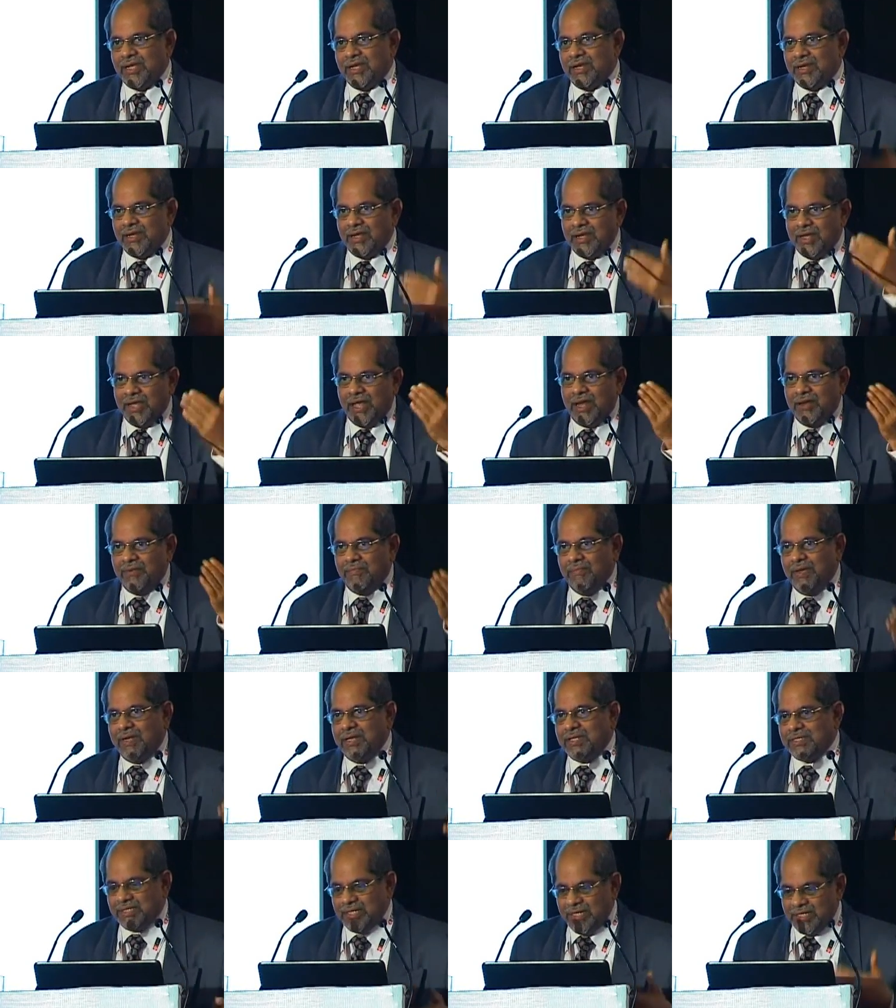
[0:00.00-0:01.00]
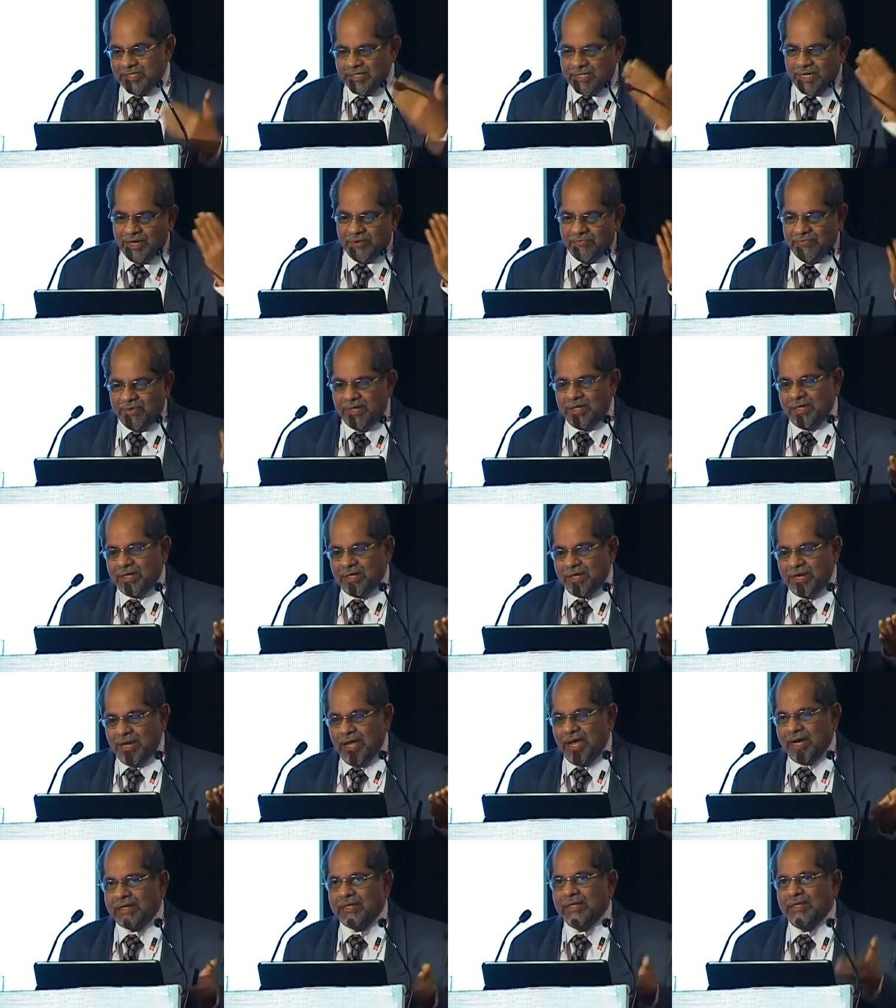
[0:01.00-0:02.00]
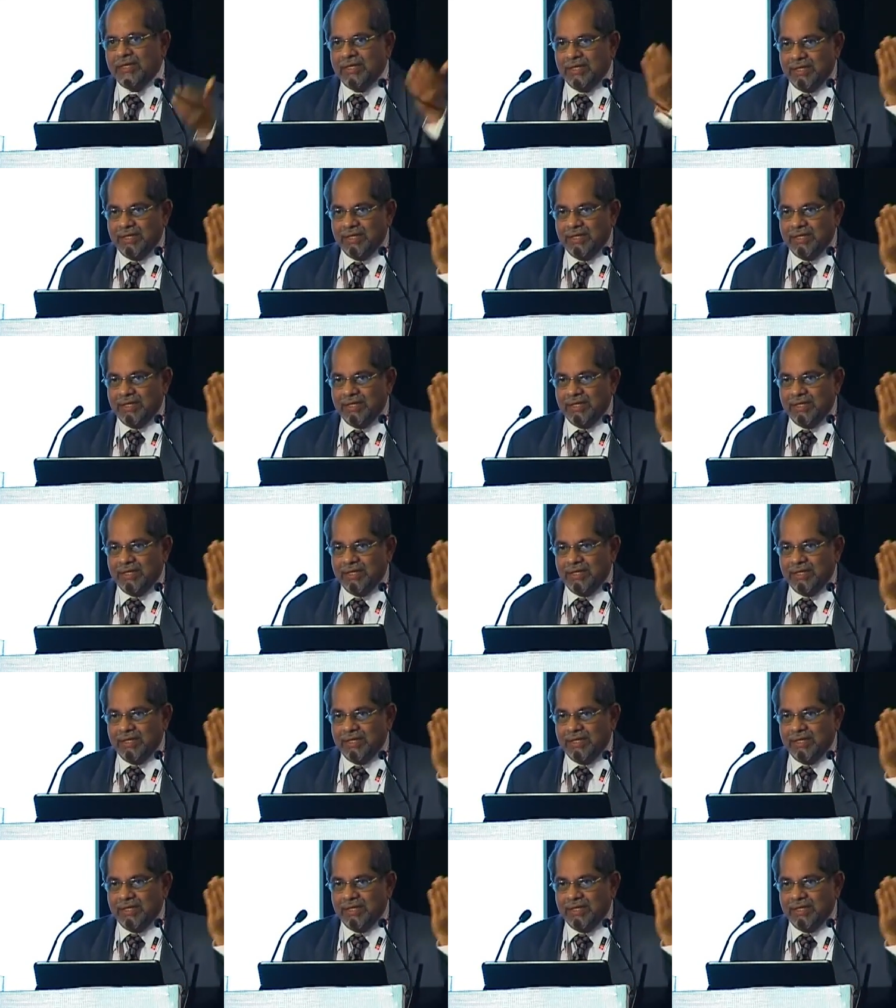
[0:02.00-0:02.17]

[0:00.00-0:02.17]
And at many states that we interact,